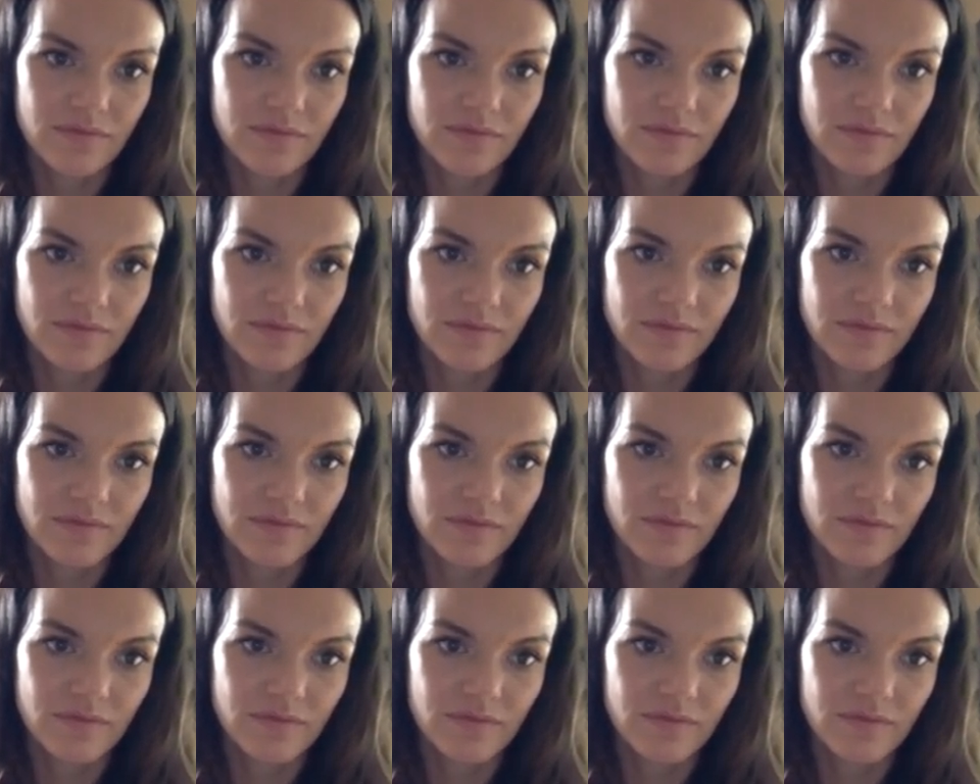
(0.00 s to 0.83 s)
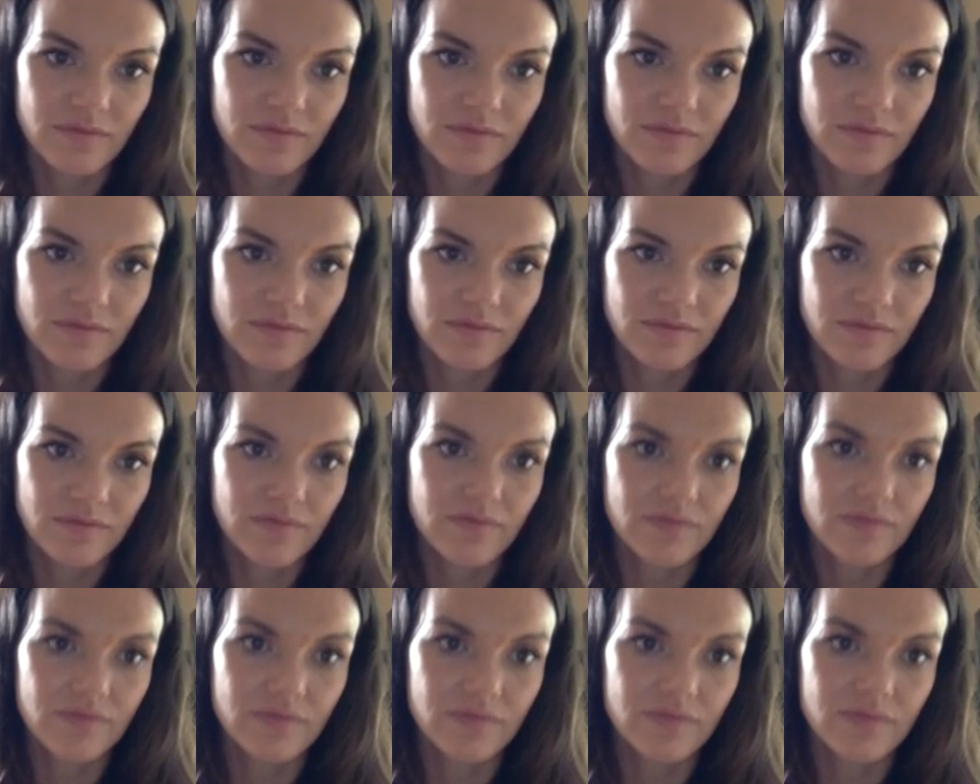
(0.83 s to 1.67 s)

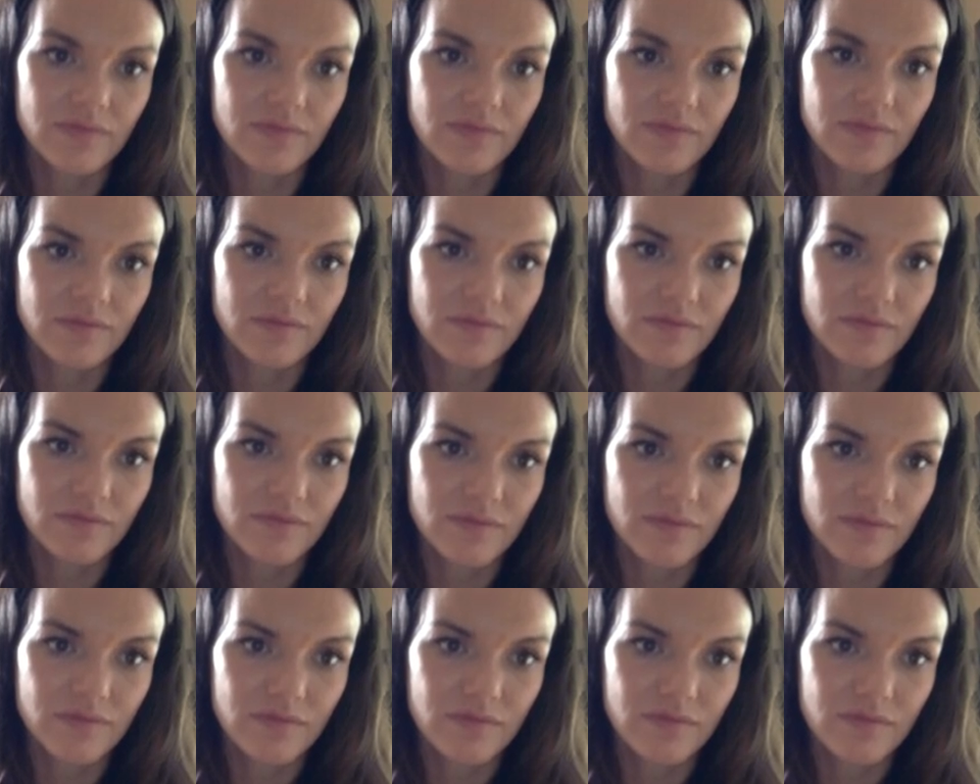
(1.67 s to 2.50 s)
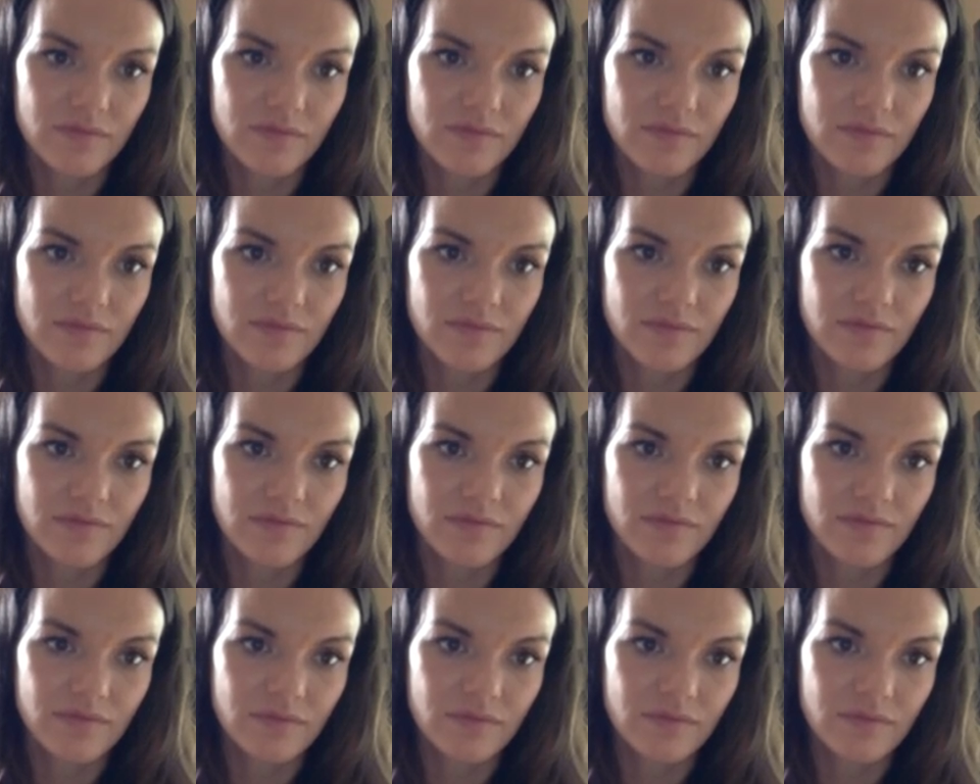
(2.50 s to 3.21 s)
The person shown says nothing.